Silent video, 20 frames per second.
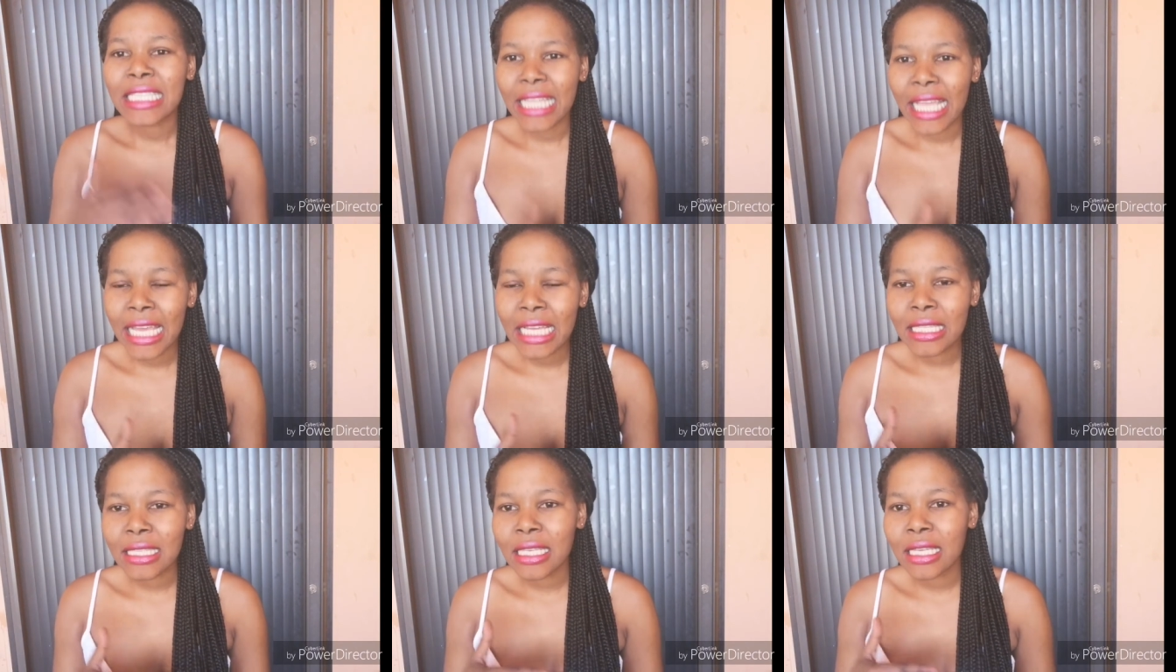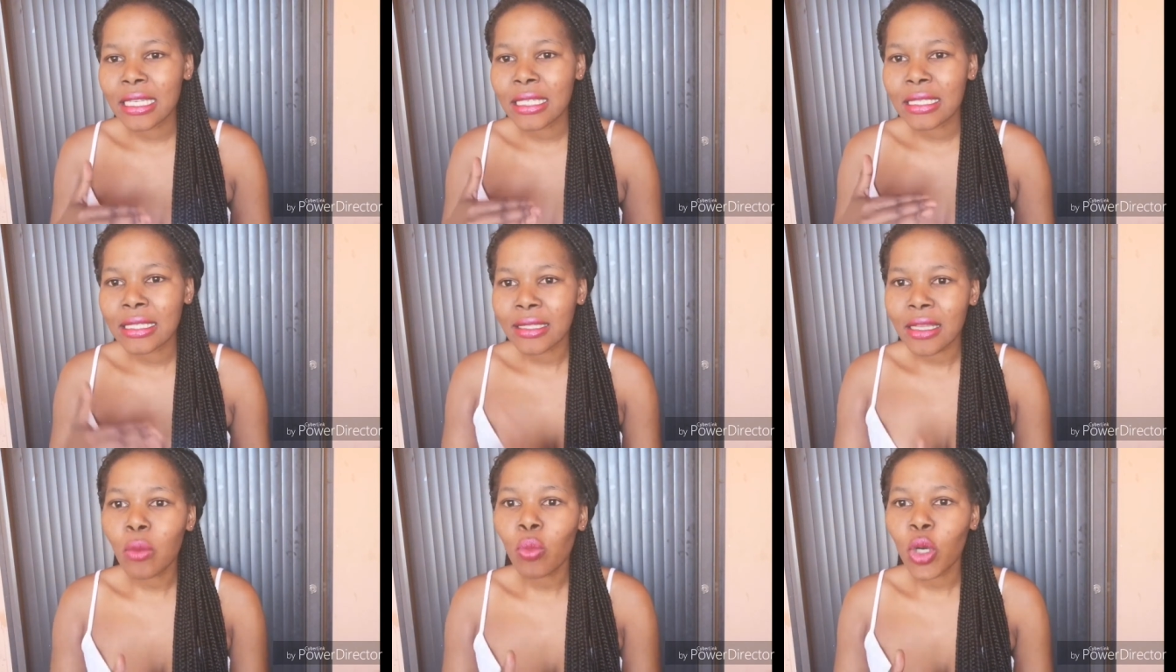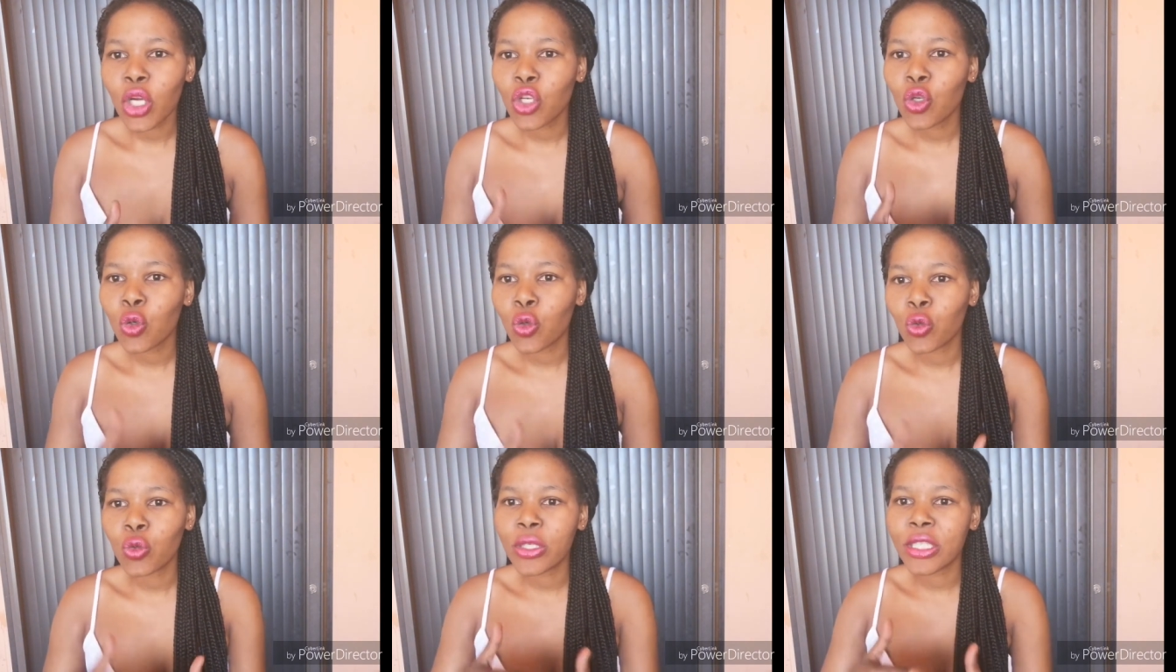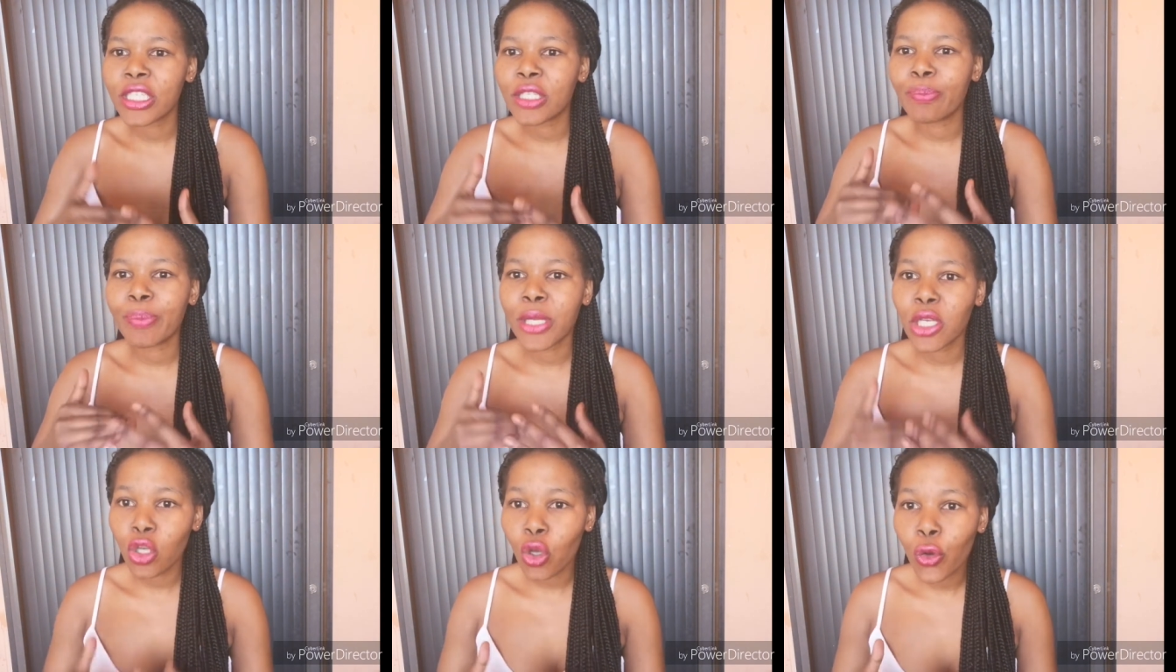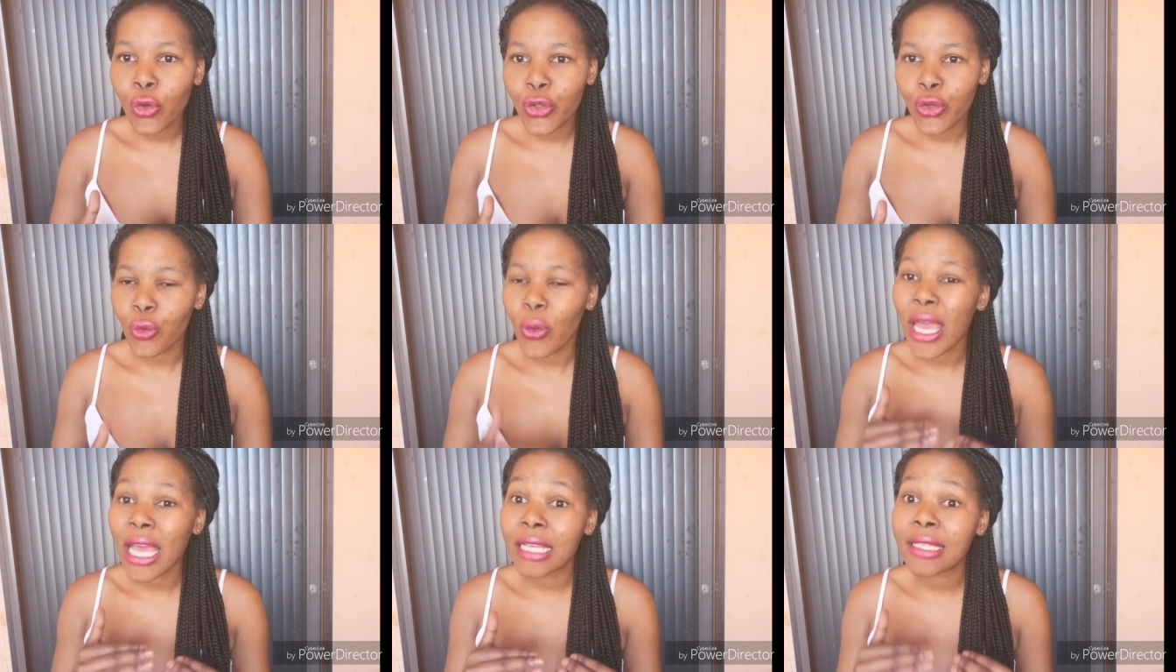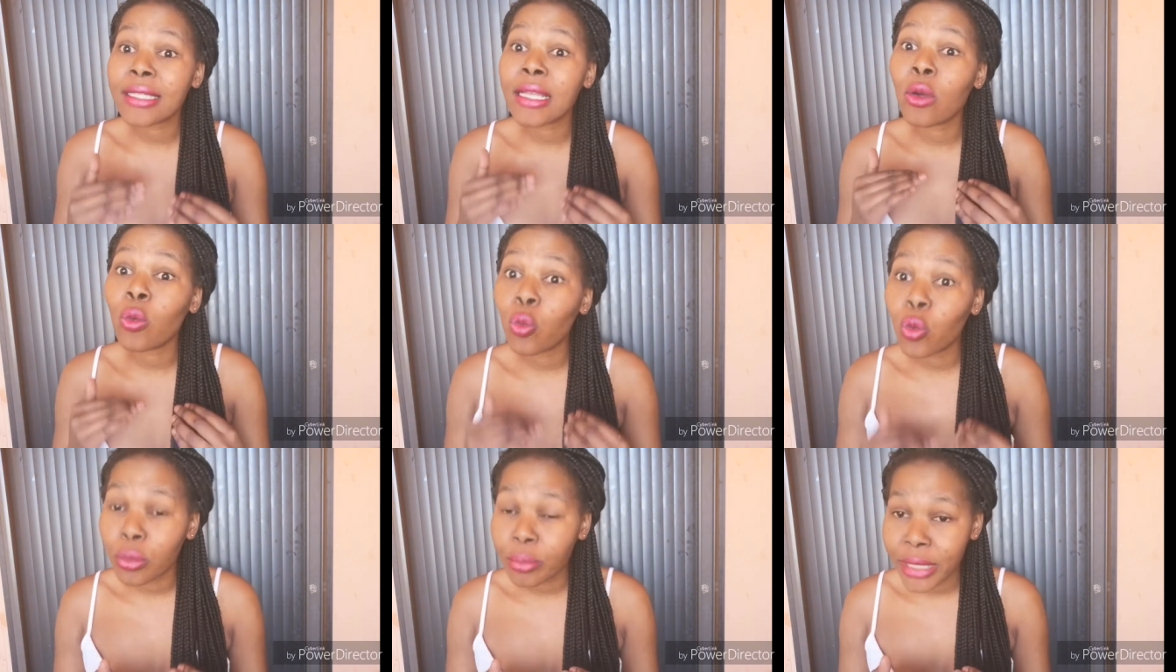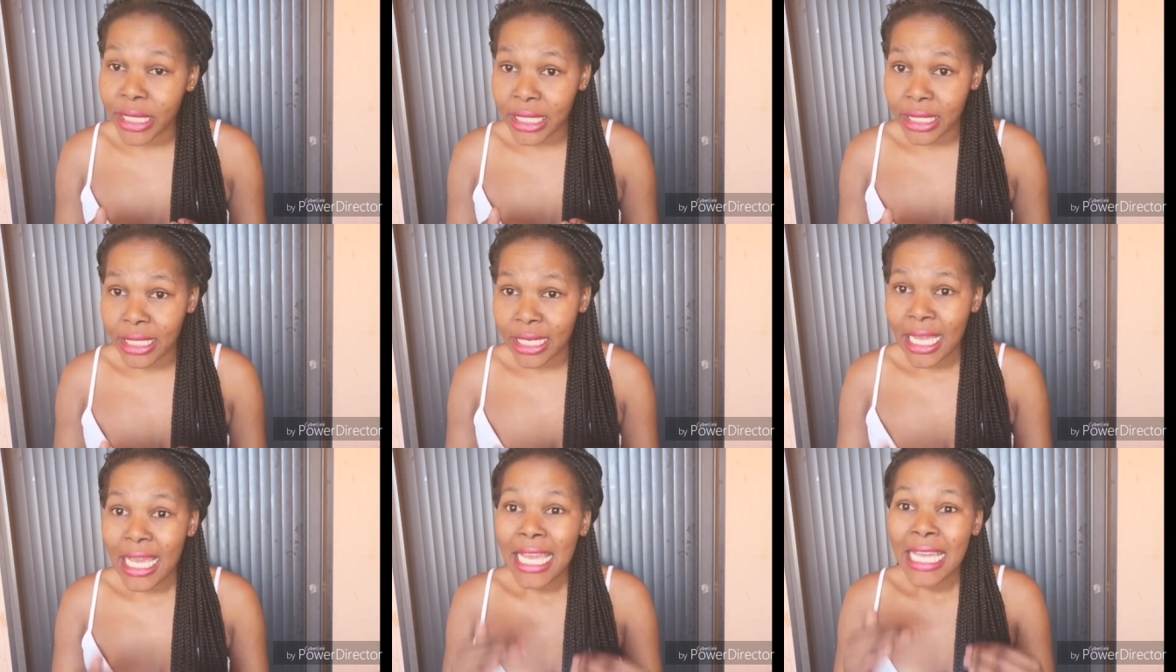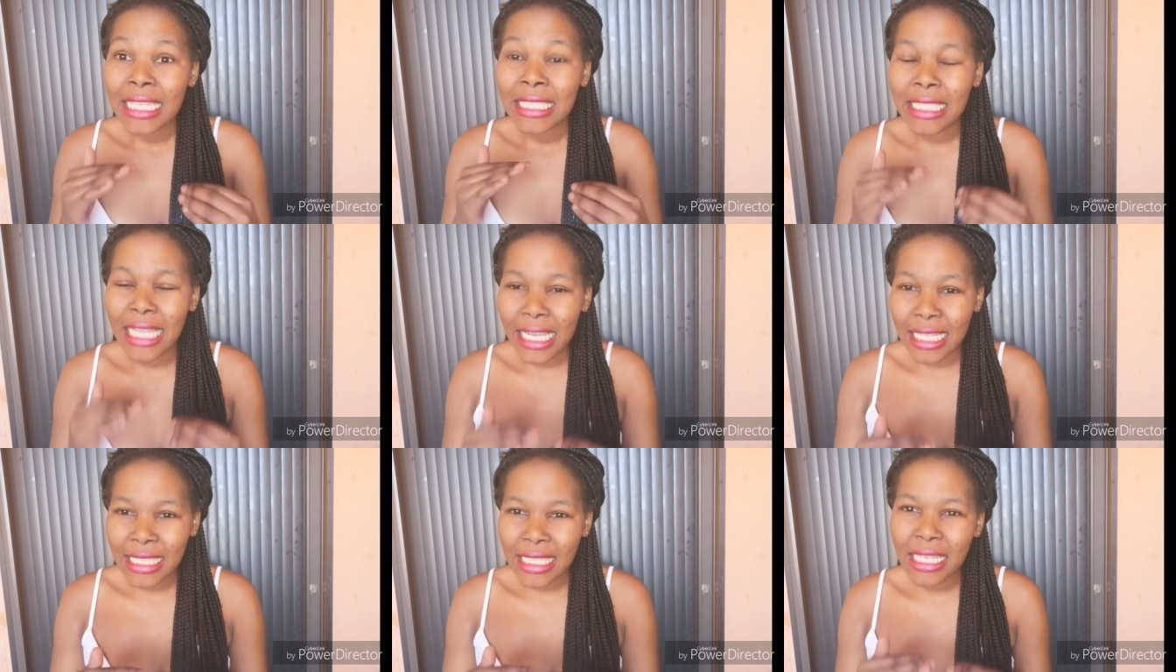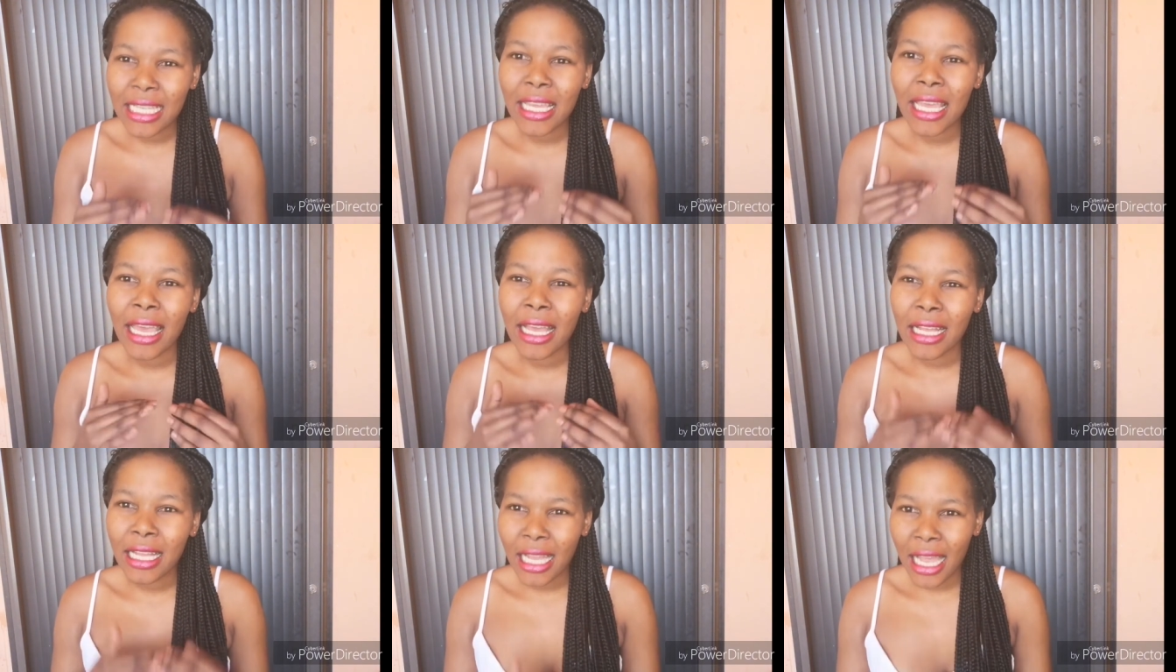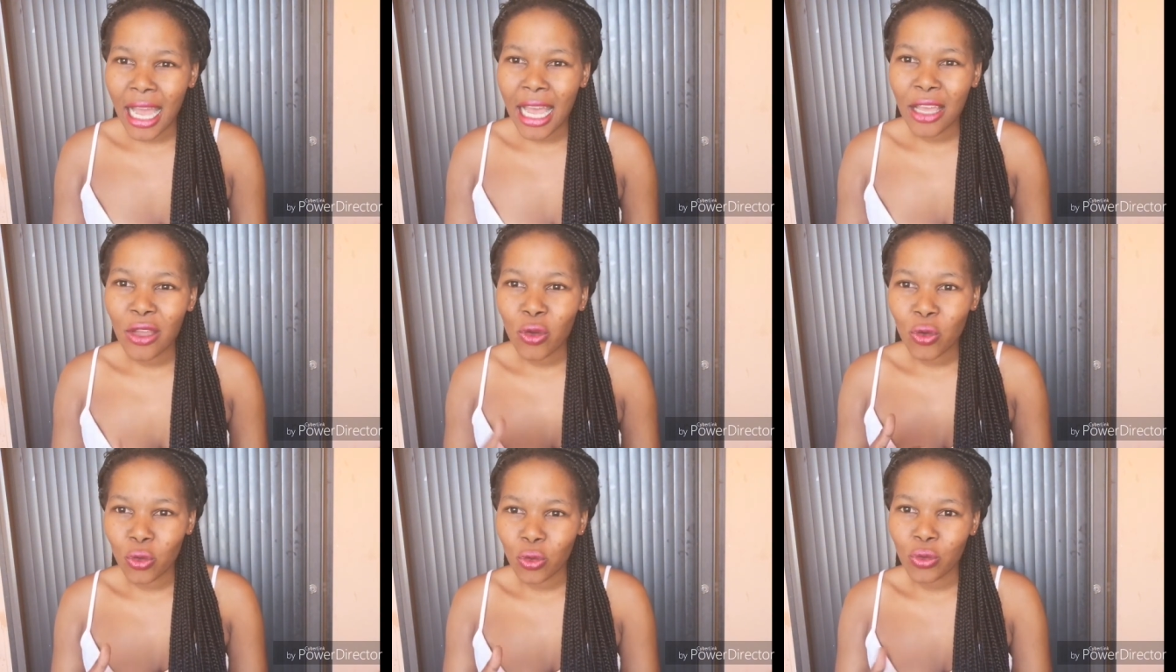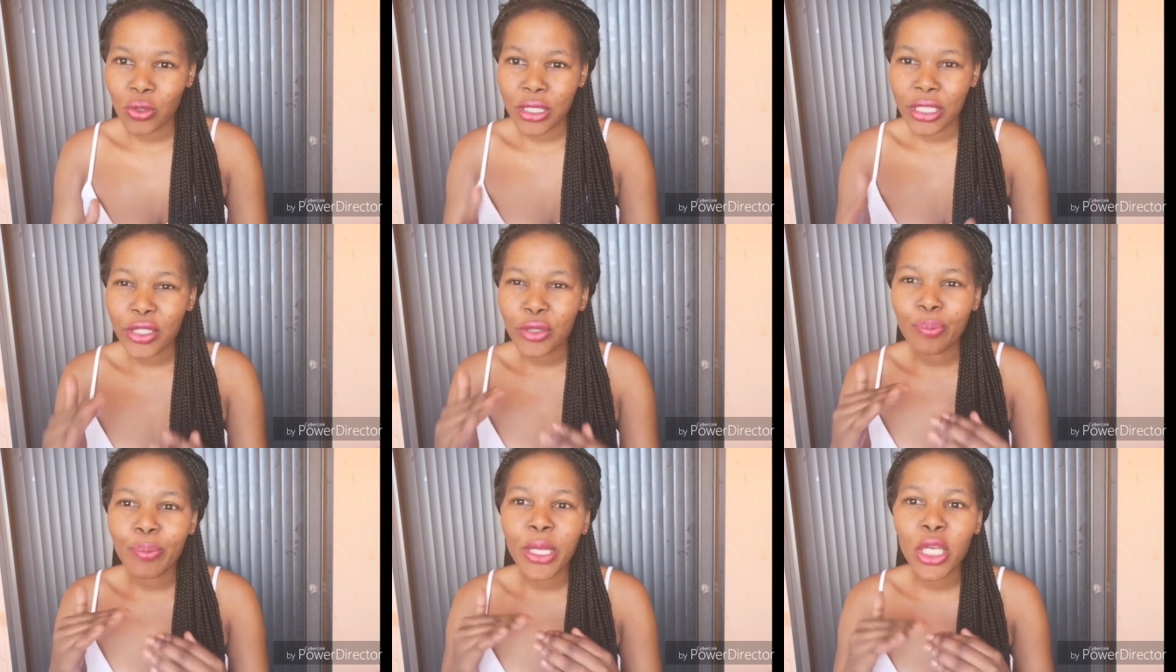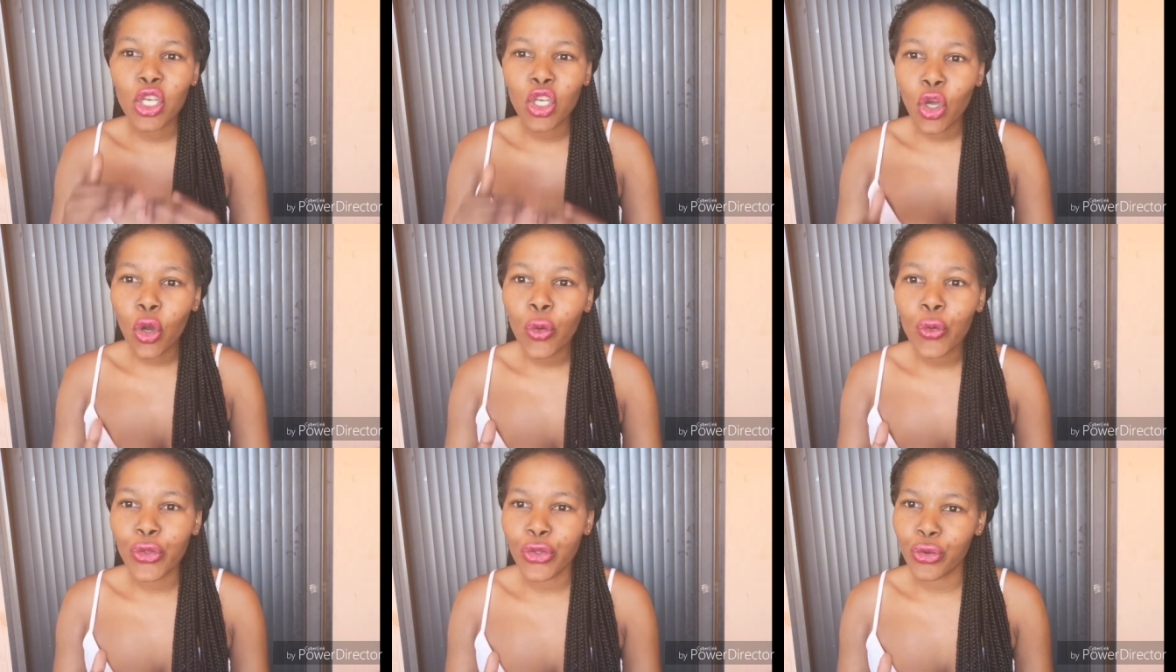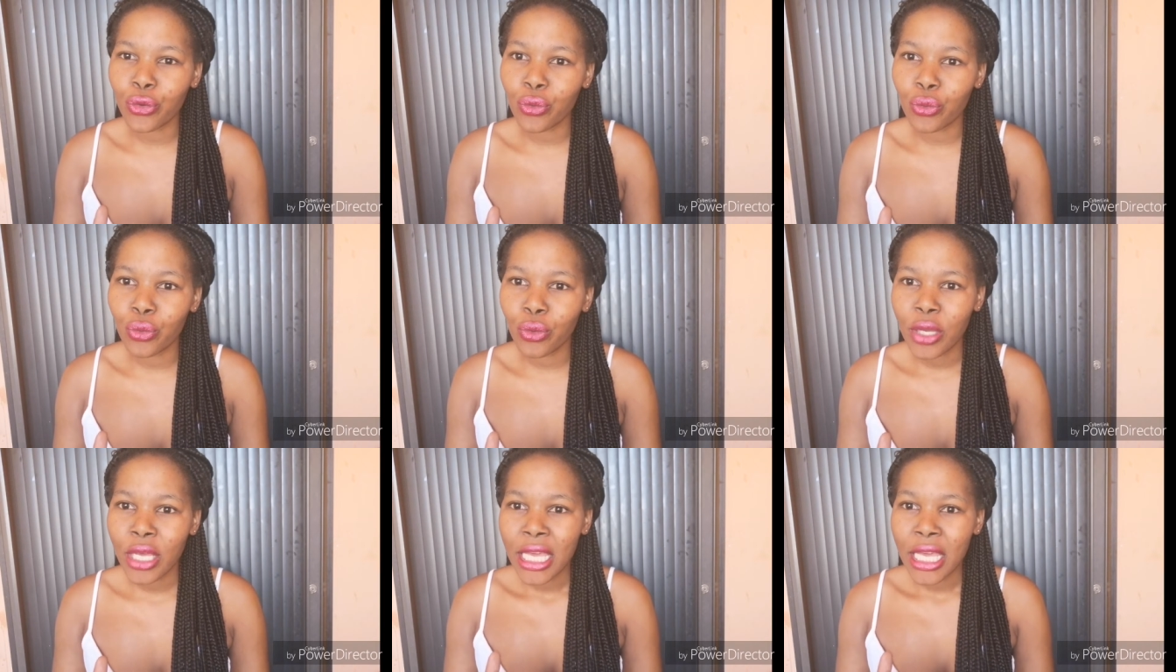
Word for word: Dating someone who is below you as a woman, dating a guy who is below you.